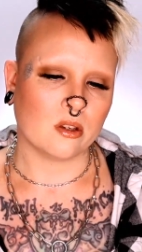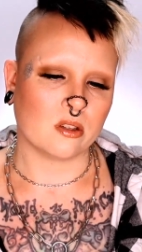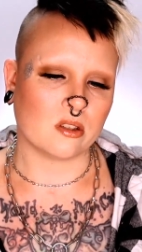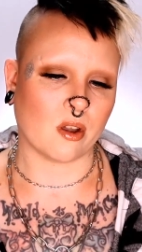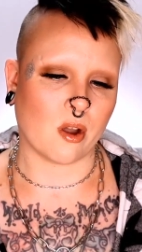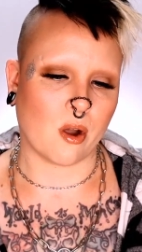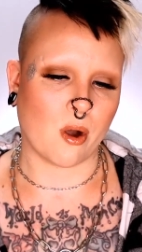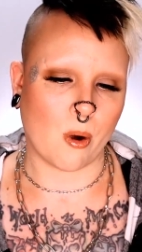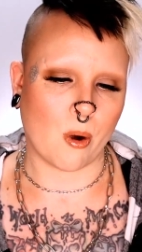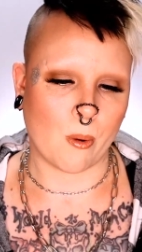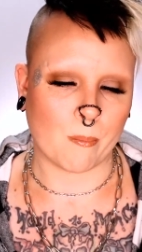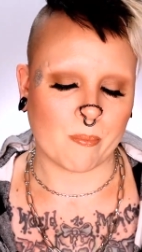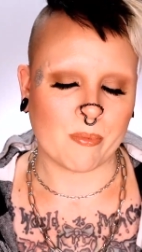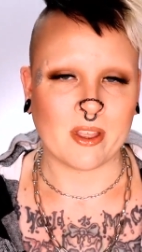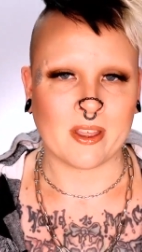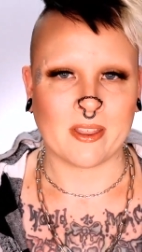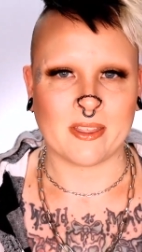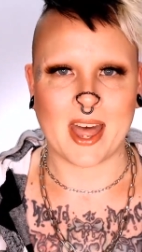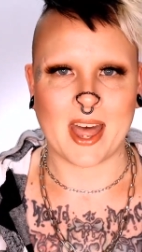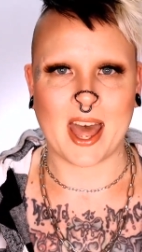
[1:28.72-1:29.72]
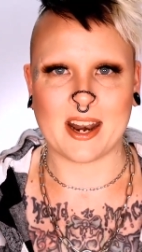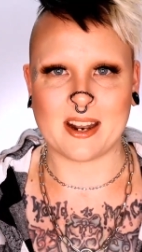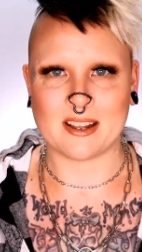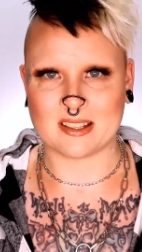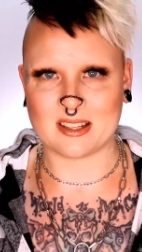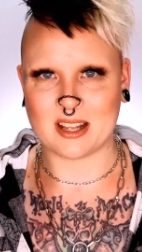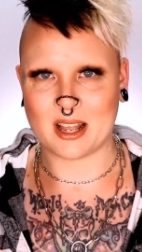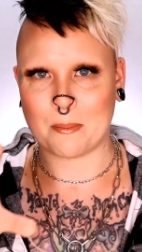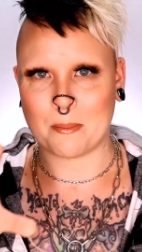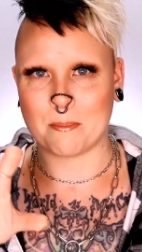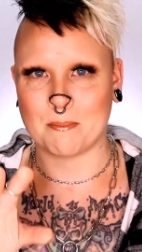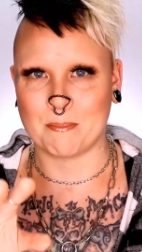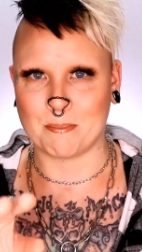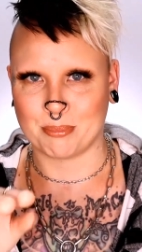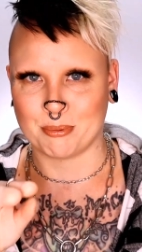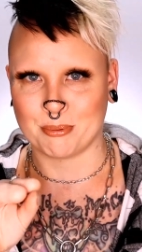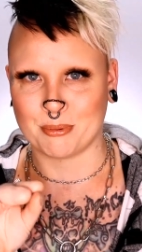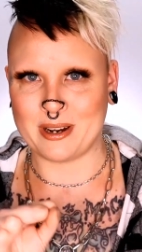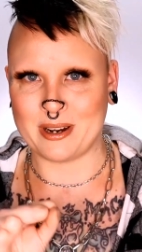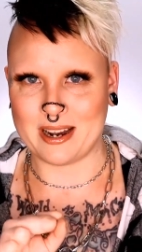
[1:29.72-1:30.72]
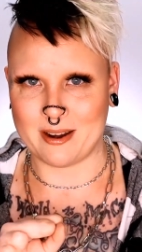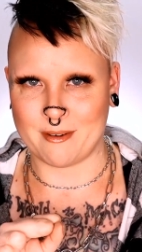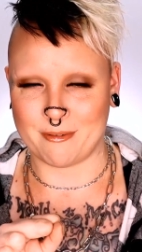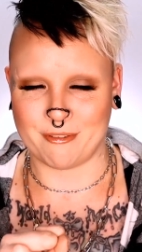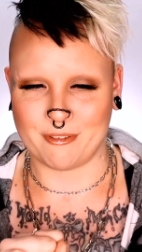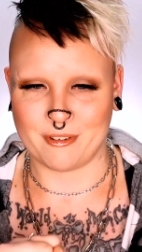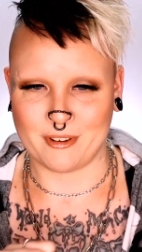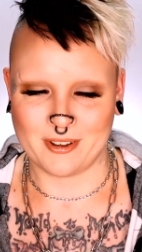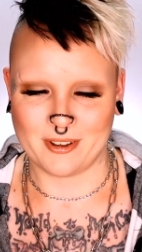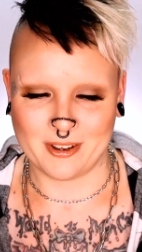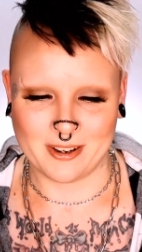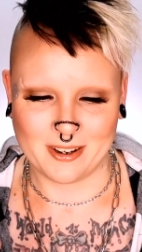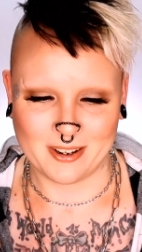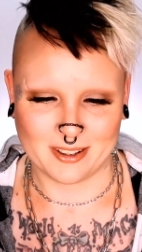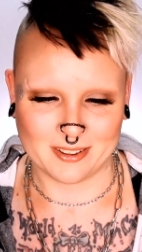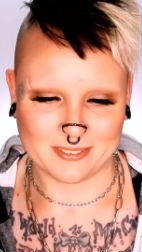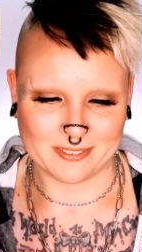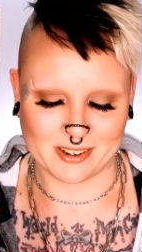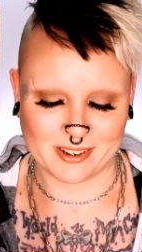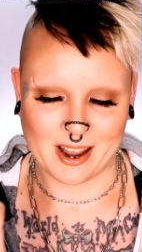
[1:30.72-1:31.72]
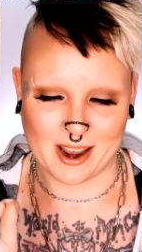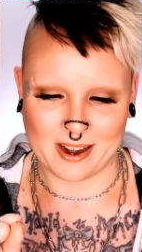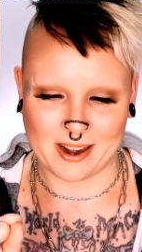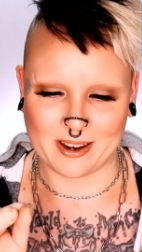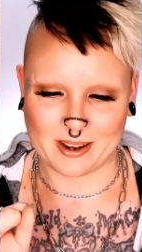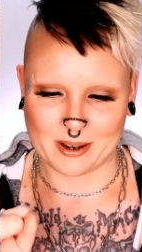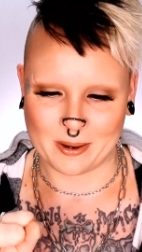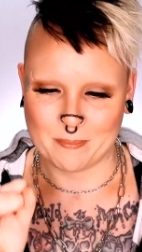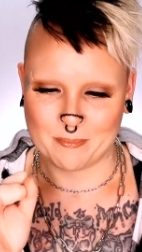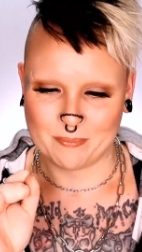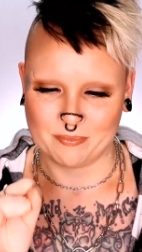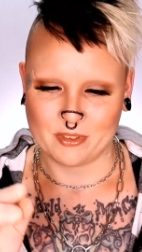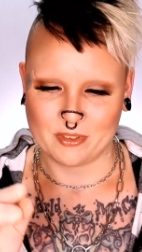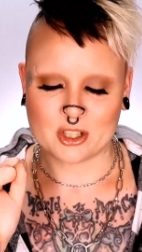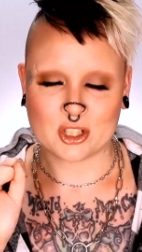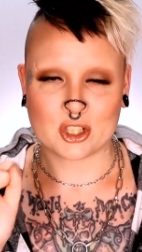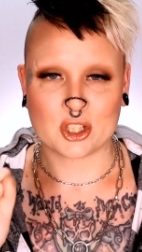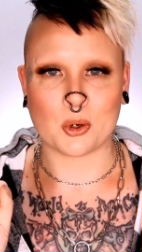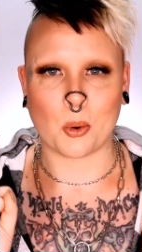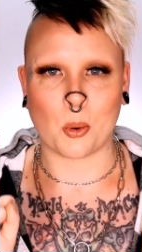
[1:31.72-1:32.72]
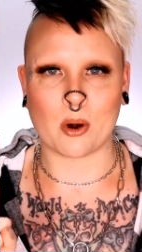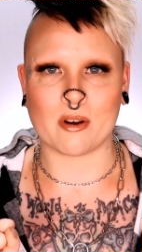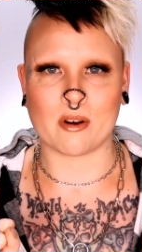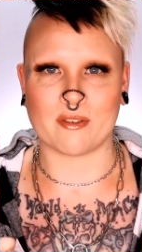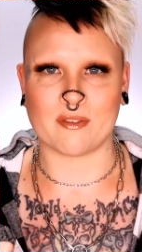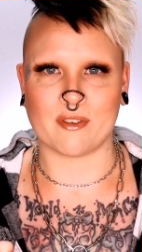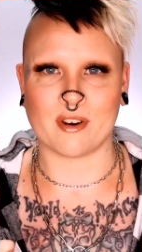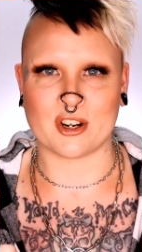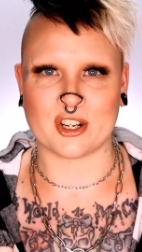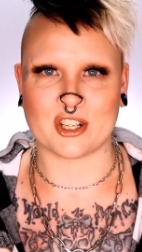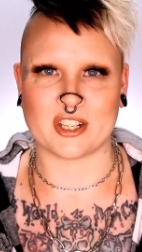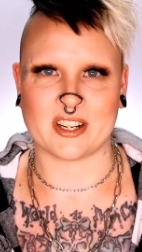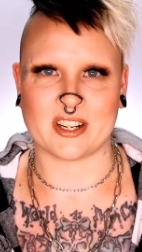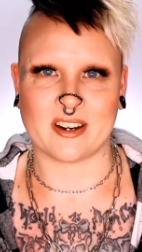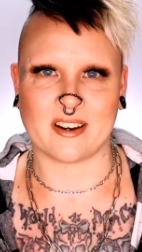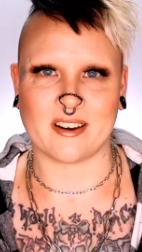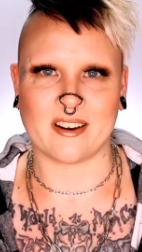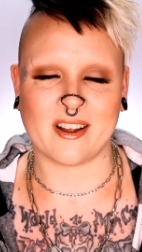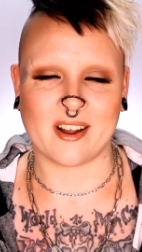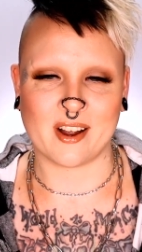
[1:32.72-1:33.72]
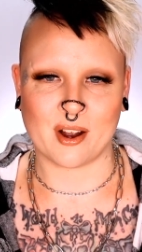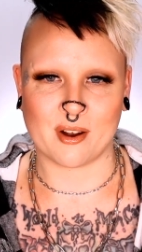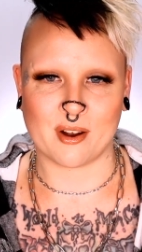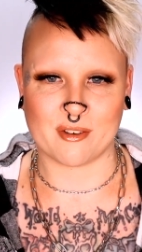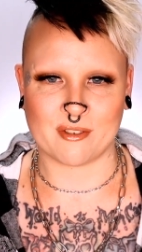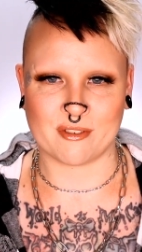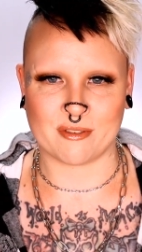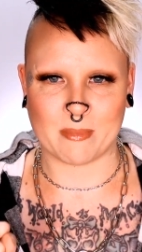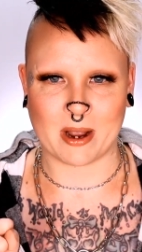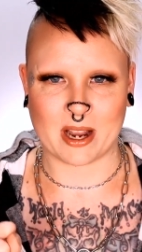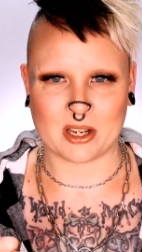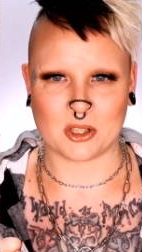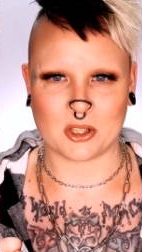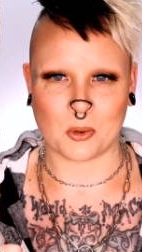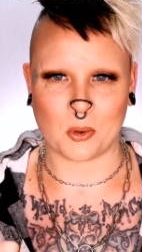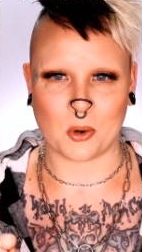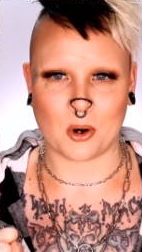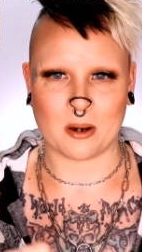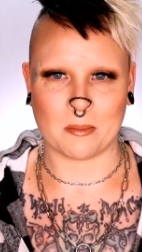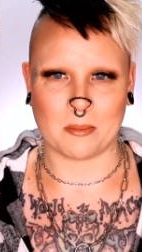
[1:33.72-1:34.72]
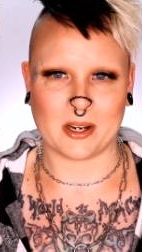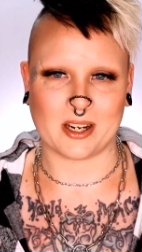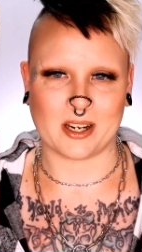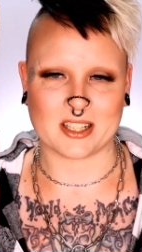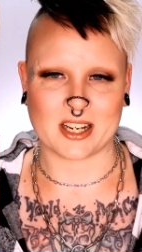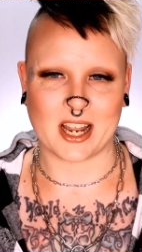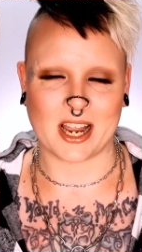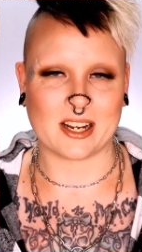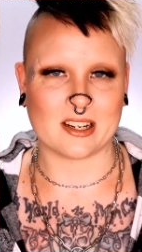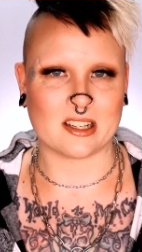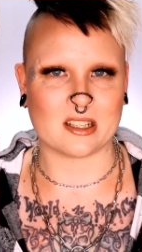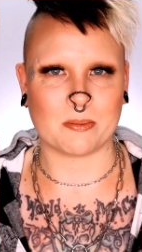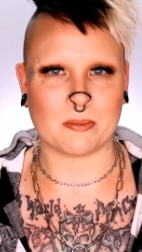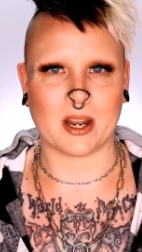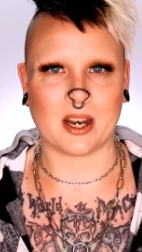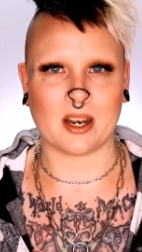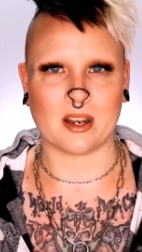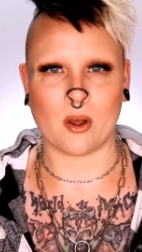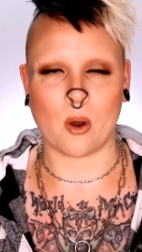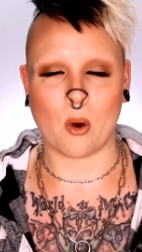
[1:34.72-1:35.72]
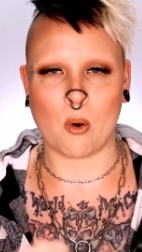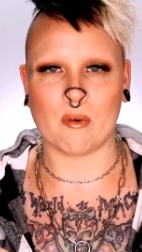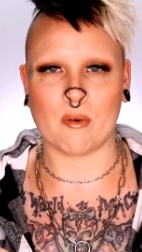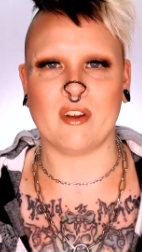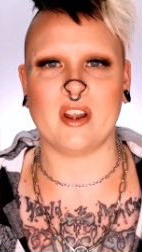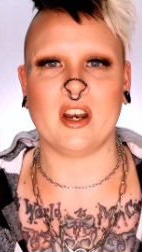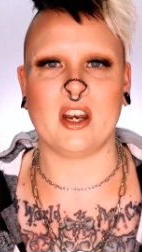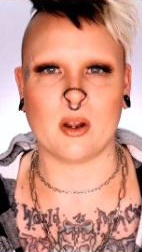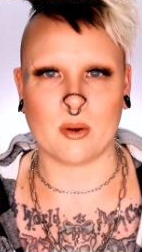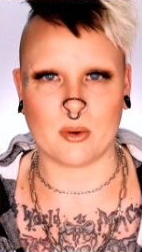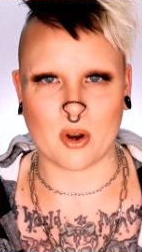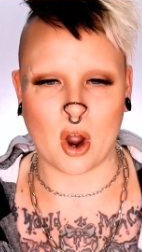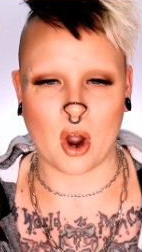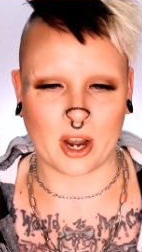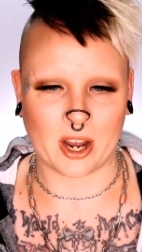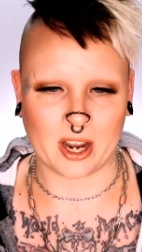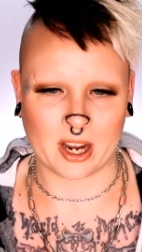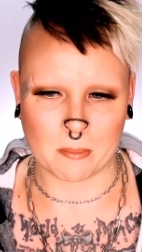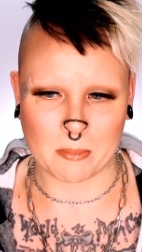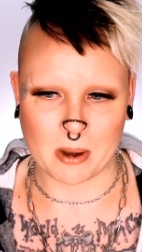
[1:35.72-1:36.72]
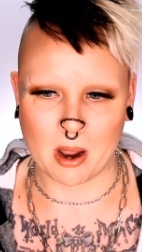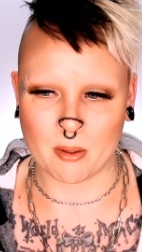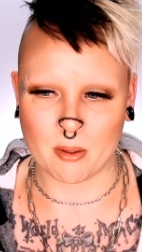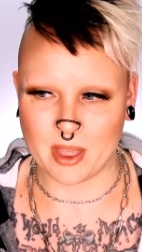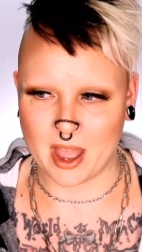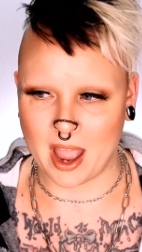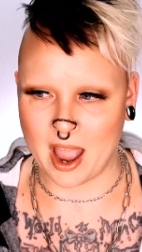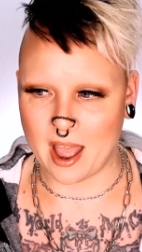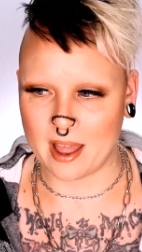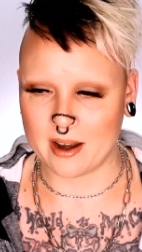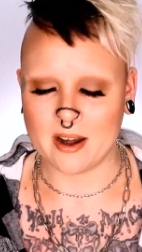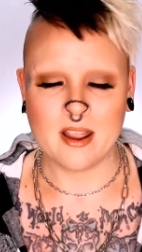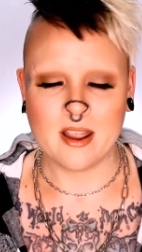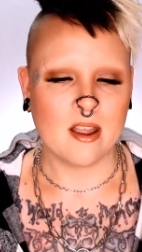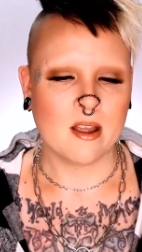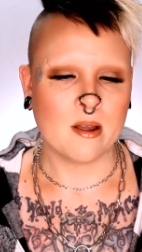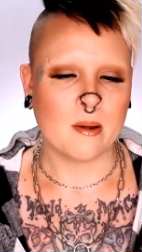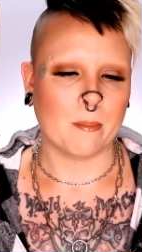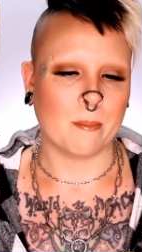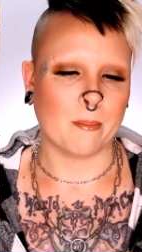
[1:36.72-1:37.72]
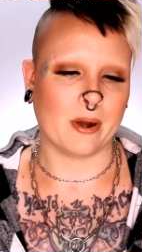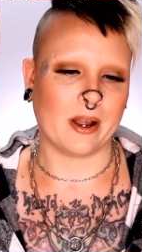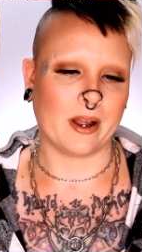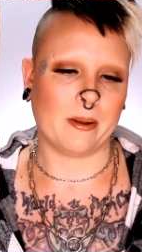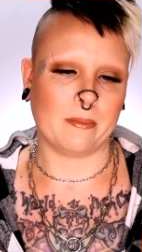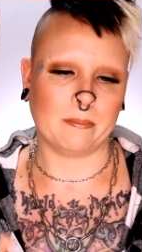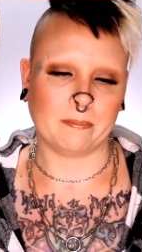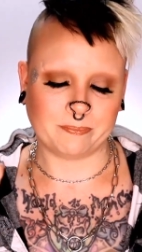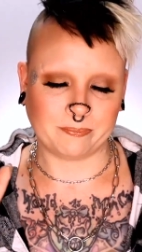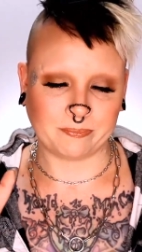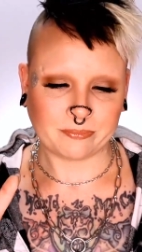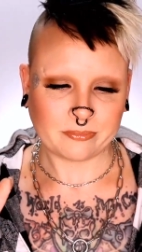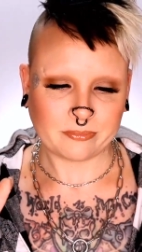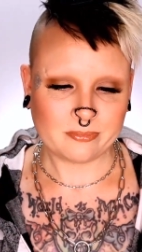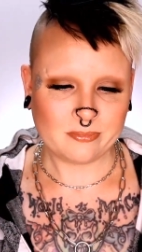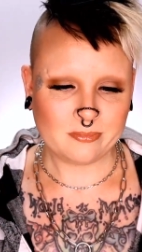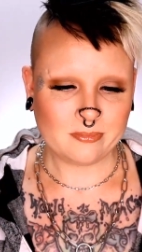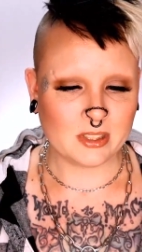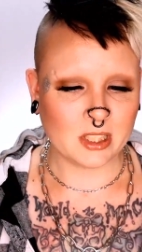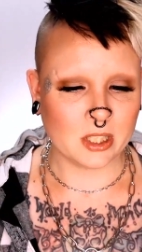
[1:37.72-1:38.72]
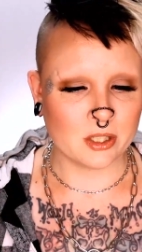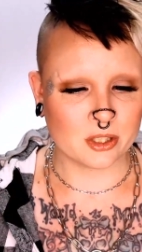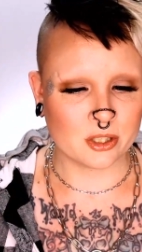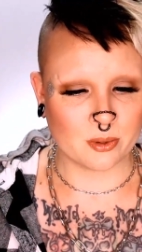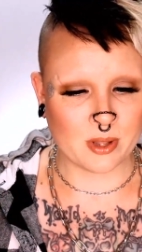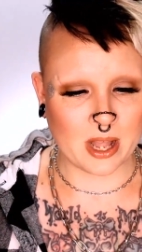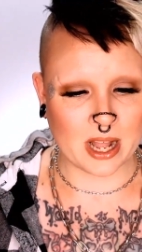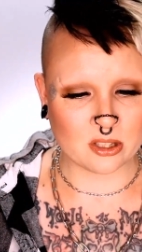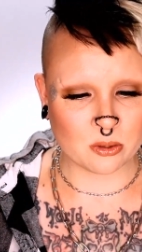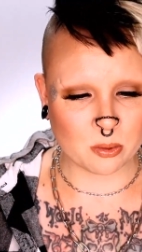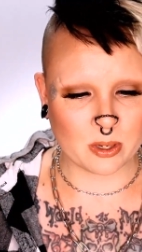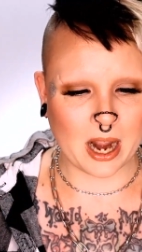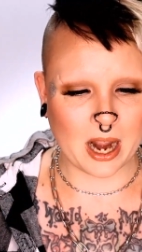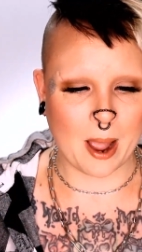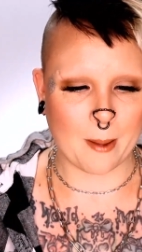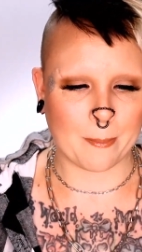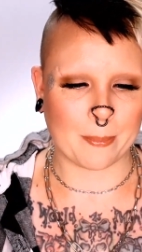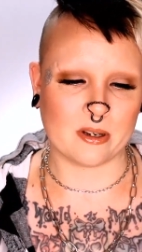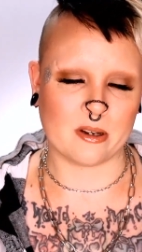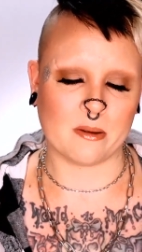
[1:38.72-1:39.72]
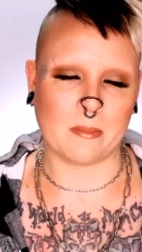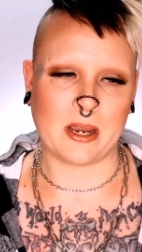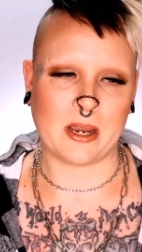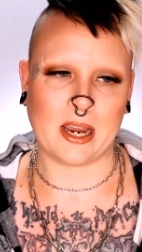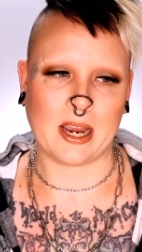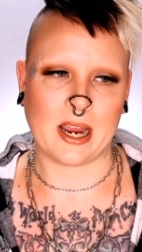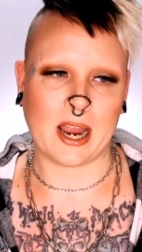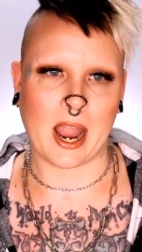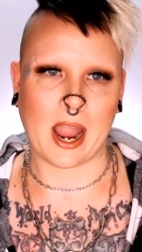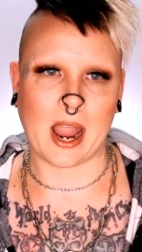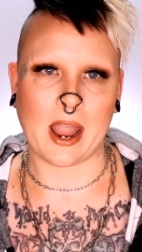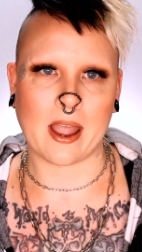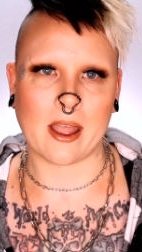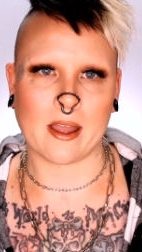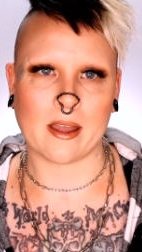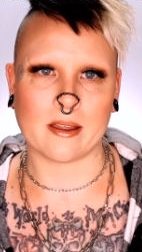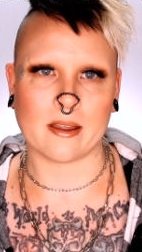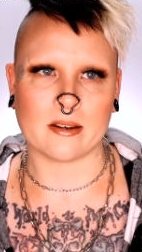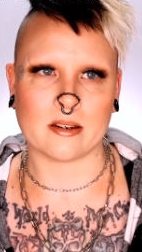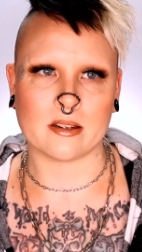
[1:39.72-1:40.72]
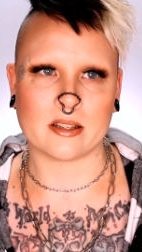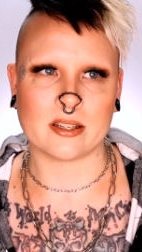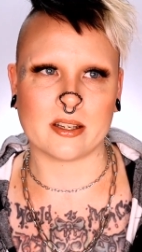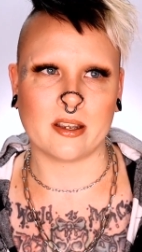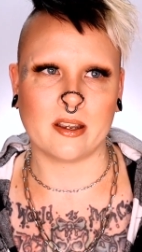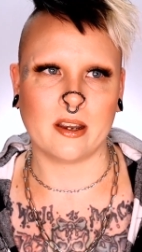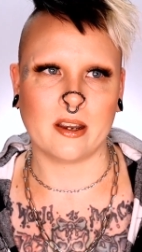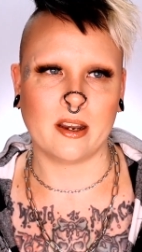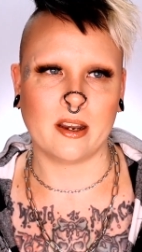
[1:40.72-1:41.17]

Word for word: So that is the brief, shortened version of my story, because I could spend the whole video talking about that. But so that's what happened to me, and